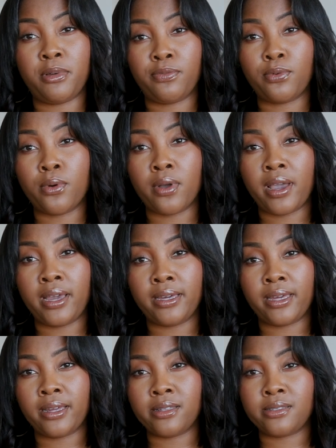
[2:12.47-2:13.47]
before
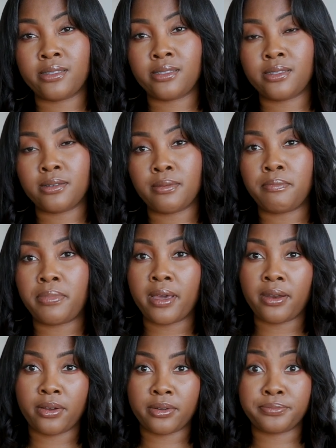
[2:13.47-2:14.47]
it gets
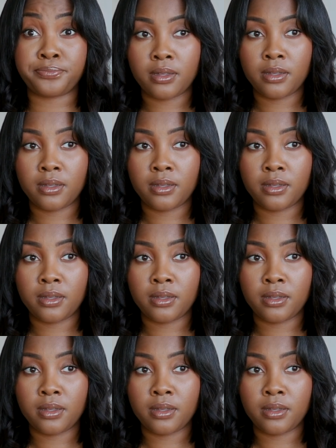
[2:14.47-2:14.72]
better.